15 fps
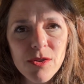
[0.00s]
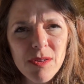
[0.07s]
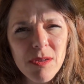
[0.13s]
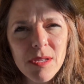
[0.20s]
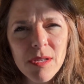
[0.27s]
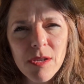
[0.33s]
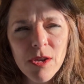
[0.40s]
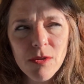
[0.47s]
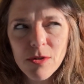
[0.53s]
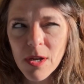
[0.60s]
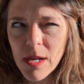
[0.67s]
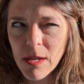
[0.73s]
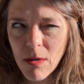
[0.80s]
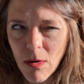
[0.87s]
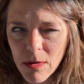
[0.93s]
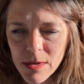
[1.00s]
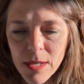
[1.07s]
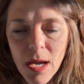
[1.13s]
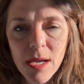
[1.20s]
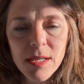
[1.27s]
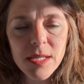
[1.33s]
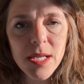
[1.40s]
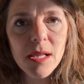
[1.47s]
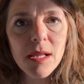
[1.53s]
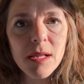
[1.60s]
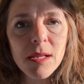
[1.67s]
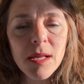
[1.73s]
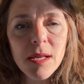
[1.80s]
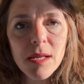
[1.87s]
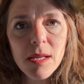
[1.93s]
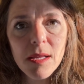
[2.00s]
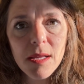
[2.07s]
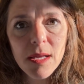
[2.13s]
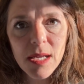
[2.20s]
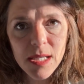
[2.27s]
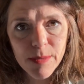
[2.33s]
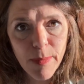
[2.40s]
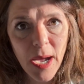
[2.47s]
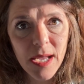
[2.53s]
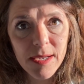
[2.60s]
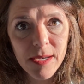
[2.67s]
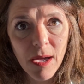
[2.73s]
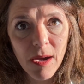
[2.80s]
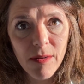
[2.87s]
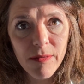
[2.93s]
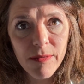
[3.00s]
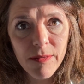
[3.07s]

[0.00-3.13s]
And usually not until it's bad enough.